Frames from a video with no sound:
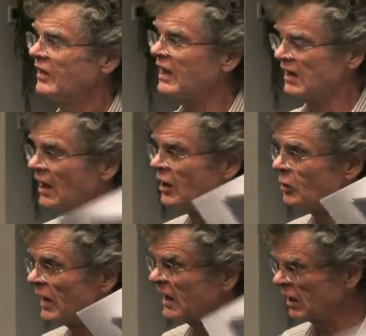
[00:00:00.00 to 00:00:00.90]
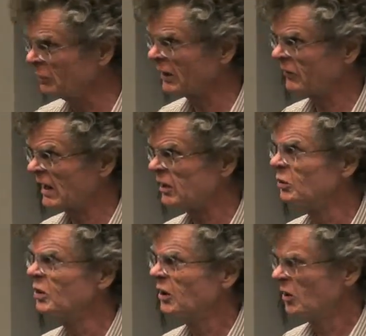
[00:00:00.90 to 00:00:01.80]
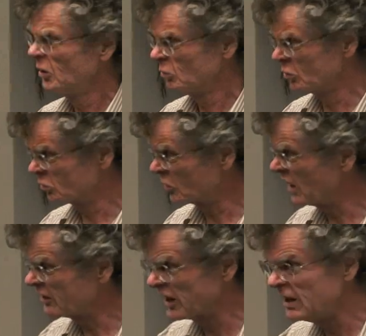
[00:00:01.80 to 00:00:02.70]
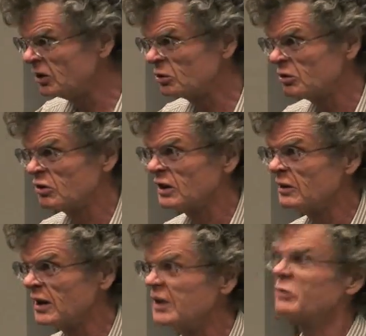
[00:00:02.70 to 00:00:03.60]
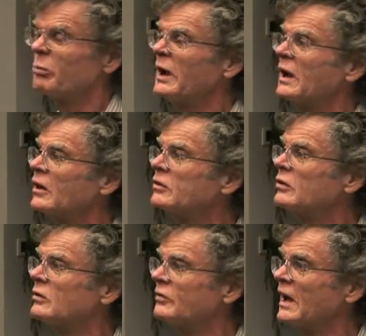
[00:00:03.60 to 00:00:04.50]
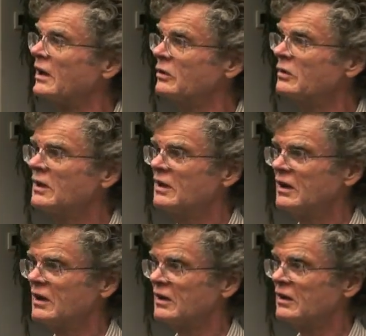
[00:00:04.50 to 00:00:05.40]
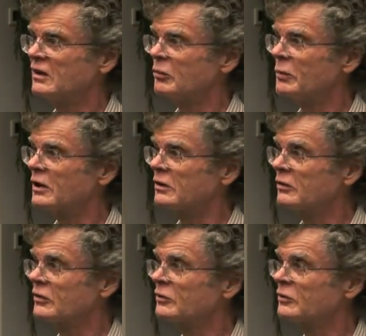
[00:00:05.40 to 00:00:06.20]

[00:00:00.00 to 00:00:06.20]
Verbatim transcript: That narrow economic value will translate into a generalized biological value uh, in the model.